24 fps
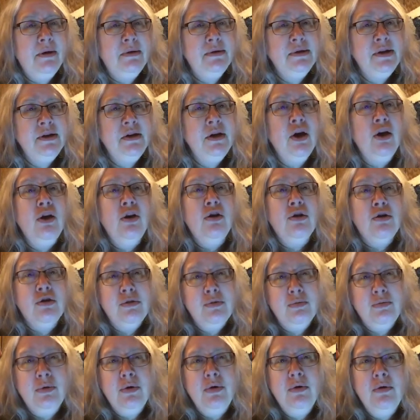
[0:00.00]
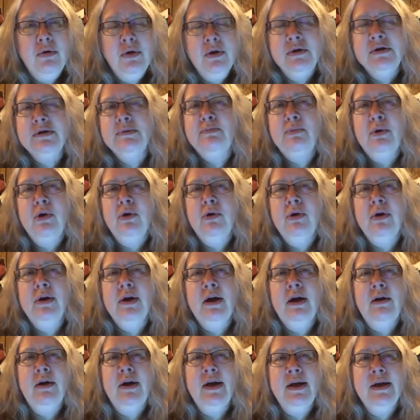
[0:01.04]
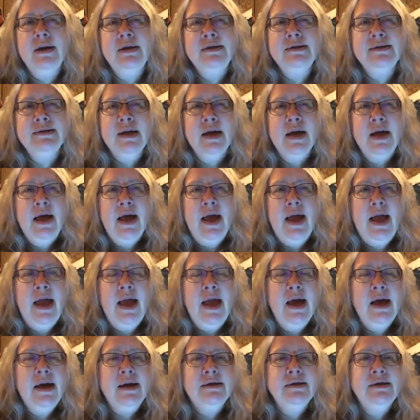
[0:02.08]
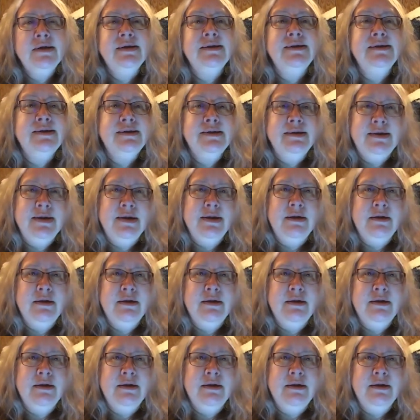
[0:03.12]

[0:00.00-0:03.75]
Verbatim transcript: those broken areas and stealing um,